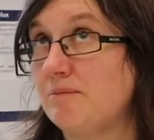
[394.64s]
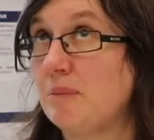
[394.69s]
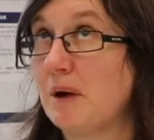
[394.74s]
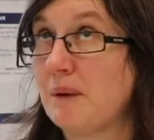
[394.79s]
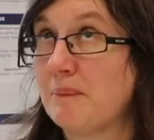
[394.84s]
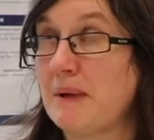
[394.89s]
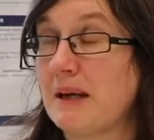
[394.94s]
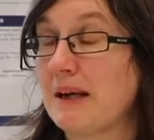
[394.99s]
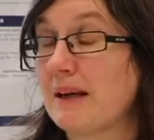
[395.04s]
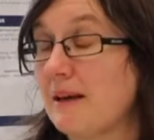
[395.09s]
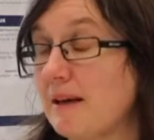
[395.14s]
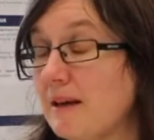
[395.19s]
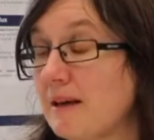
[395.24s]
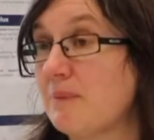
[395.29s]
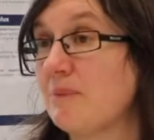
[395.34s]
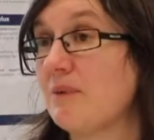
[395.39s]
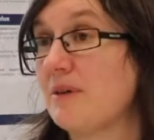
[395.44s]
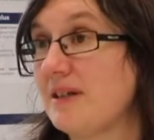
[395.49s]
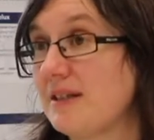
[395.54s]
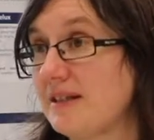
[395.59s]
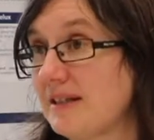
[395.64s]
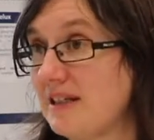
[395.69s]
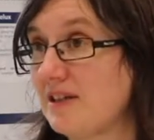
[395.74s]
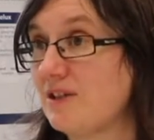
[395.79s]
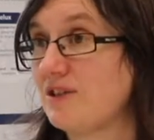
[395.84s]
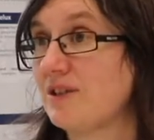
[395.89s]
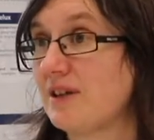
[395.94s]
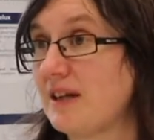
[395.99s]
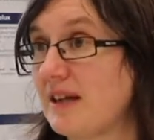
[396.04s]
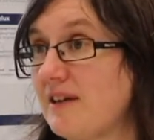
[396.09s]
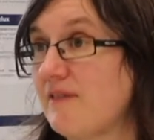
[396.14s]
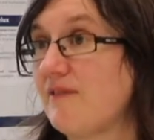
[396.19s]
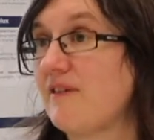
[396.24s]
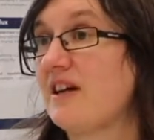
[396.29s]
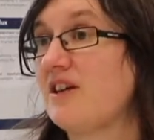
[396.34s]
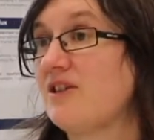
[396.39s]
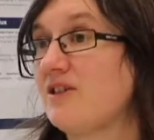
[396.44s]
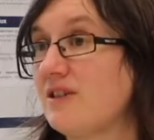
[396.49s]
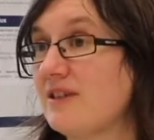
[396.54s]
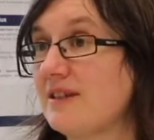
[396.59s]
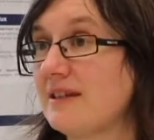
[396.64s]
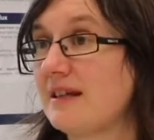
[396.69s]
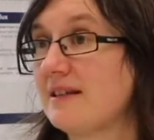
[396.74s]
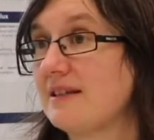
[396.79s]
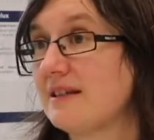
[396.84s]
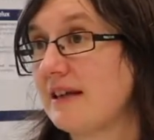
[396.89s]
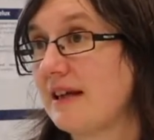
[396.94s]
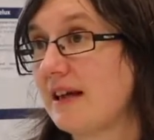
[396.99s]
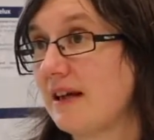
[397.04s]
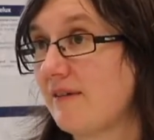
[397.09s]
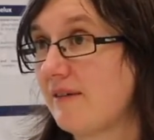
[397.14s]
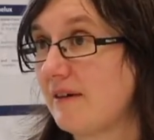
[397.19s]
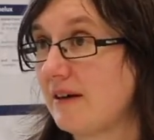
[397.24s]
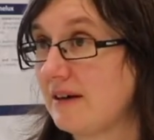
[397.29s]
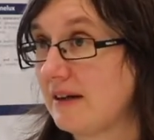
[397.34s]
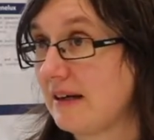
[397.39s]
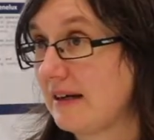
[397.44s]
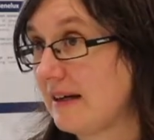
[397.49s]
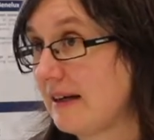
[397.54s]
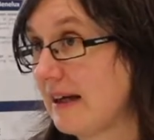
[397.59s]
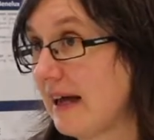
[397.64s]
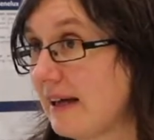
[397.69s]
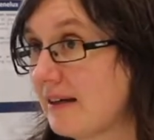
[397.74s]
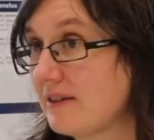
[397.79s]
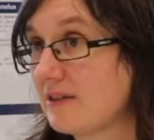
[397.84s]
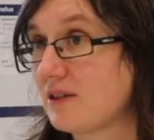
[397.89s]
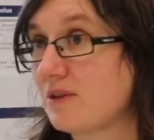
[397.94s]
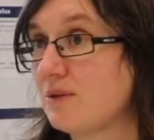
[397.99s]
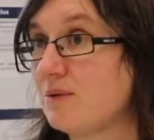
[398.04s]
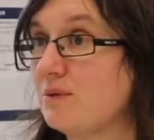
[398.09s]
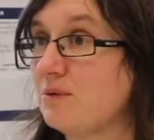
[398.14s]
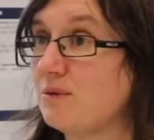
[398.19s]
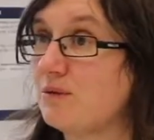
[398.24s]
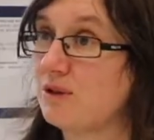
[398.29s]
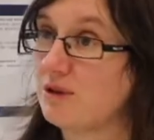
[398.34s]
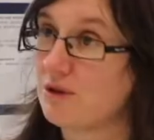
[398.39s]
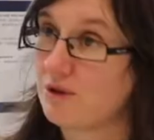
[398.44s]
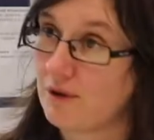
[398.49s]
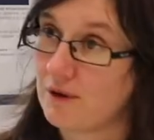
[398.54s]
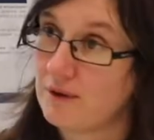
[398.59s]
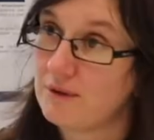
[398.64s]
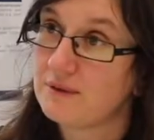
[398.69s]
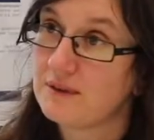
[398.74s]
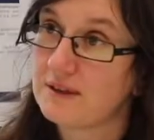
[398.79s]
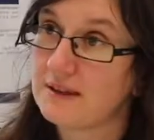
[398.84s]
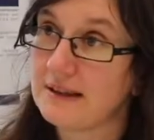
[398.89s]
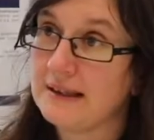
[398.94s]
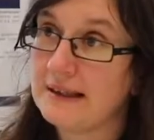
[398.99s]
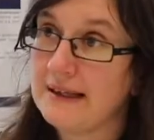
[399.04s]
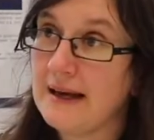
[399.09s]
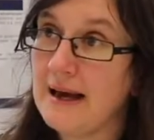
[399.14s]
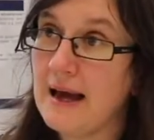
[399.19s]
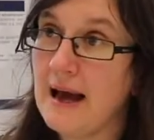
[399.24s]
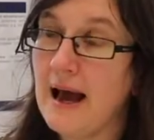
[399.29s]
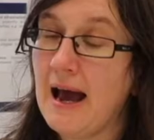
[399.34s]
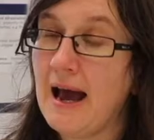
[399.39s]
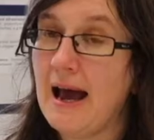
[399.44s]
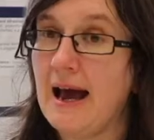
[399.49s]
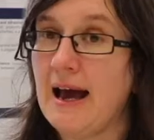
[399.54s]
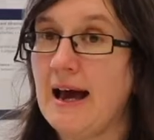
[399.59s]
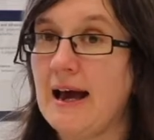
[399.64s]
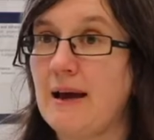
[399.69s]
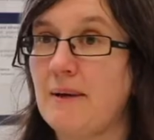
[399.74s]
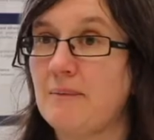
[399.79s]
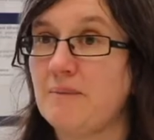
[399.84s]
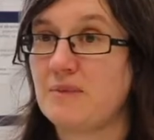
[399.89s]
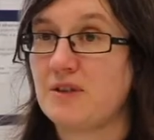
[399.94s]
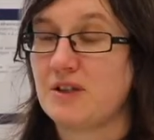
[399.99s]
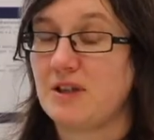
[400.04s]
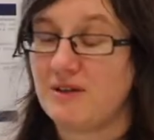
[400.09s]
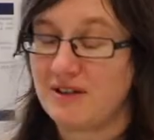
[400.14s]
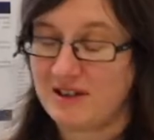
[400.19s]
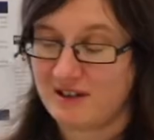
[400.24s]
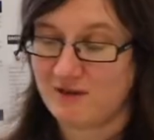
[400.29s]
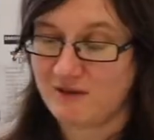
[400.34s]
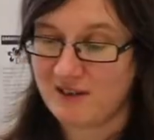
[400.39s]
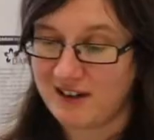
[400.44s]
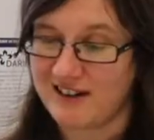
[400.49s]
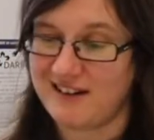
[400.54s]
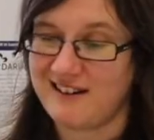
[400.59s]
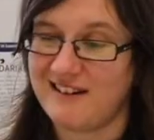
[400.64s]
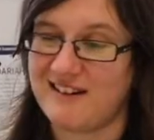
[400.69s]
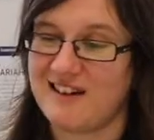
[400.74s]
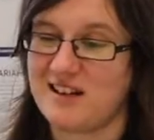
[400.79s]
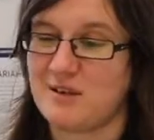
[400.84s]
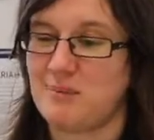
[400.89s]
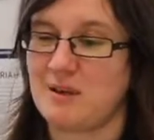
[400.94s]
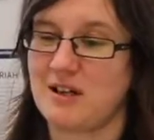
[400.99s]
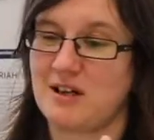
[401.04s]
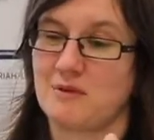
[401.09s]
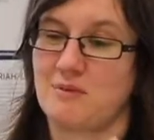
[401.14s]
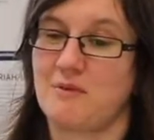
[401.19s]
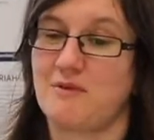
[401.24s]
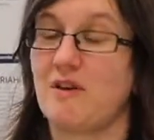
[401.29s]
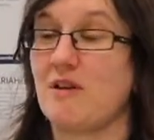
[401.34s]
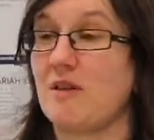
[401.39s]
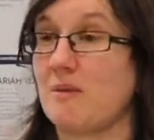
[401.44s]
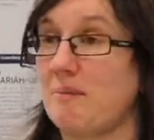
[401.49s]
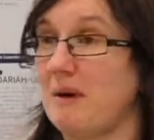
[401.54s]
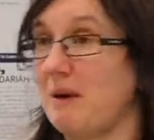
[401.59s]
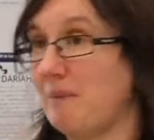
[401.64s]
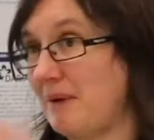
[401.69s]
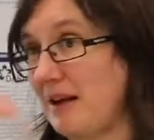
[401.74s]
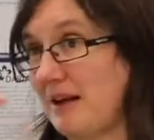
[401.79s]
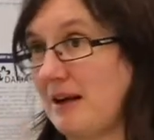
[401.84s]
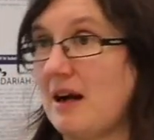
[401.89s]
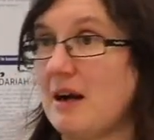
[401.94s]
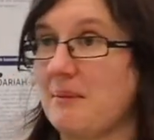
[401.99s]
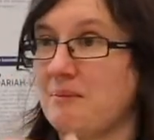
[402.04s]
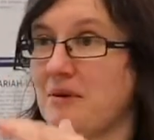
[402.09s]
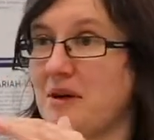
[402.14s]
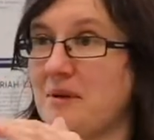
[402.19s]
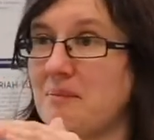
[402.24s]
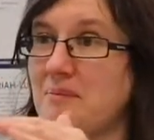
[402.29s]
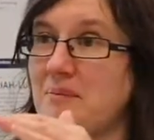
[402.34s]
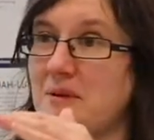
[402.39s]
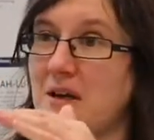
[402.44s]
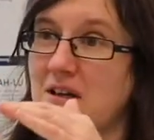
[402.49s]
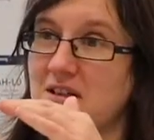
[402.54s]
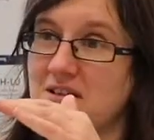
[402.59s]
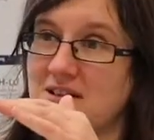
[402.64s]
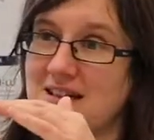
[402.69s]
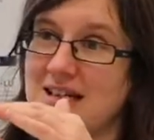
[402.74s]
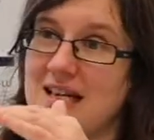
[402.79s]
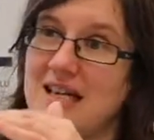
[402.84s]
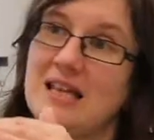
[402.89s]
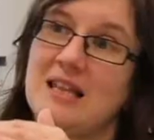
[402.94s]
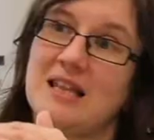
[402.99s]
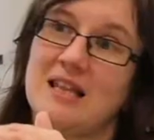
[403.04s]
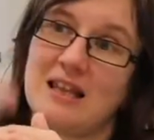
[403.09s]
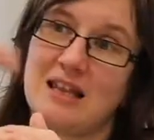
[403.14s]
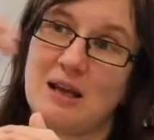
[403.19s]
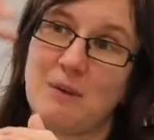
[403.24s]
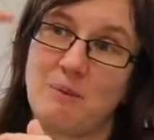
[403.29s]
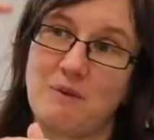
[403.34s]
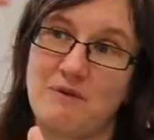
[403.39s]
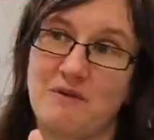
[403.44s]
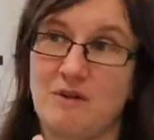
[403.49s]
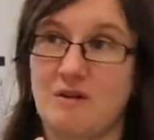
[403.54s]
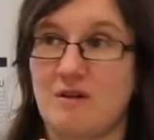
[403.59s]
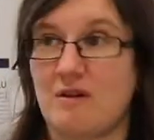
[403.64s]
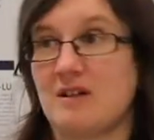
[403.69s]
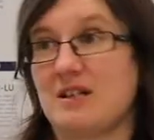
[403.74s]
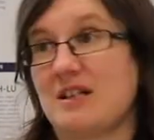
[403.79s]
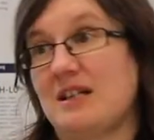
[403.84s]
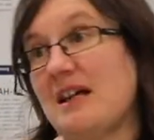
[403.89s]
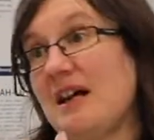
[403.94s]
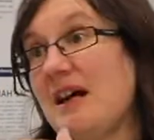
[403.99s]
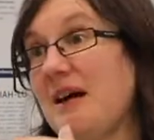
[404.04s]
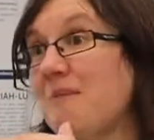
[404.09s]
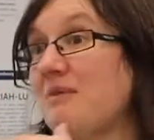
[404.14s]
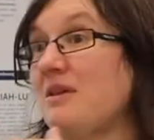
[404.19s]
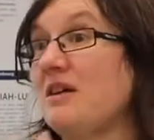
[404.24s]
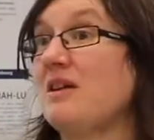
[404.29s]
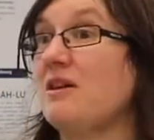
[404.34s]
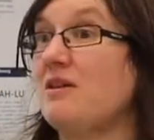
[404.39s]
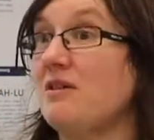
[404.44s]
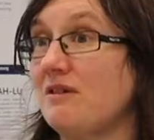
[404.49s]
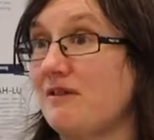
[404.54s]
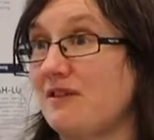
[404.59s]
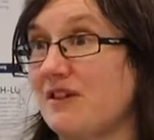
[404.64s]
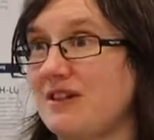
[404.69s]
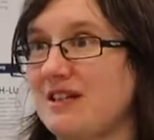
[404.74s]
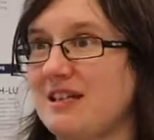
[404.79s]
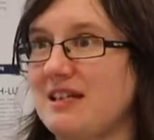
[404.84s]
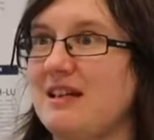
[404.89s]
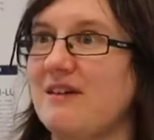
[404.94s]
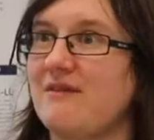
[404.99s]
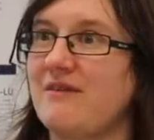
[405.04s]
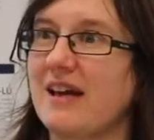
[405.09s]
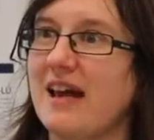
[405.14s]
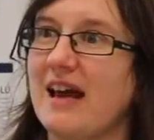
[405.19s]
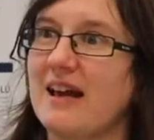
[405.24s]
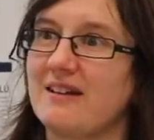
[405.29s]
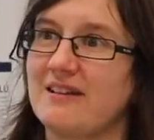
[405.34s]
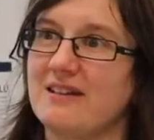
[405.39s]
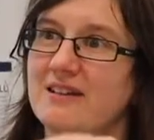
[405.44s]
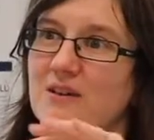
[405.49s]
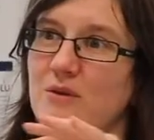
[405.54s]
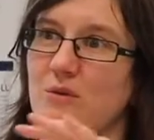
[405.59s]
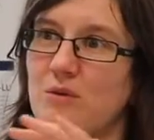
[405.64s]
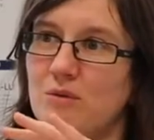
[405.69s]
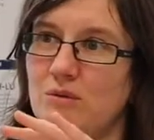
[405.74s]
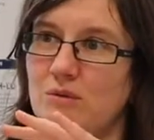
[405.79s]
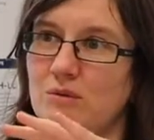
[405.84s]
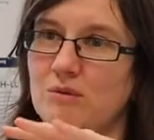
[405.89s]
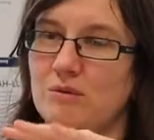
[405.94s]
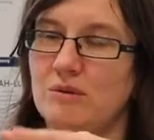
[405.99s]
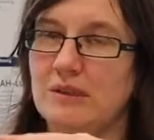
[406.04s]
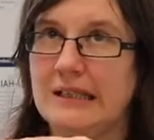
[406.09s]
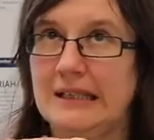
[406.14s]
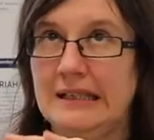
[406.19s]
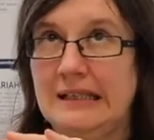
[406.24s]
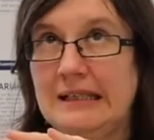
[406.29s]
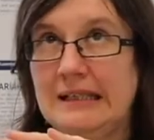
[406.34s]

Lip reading: public library and digital innovation centre here in Ghent called the Croak. So it's really nice because we've got the public library underneath, and then we've got the University of Ghent and all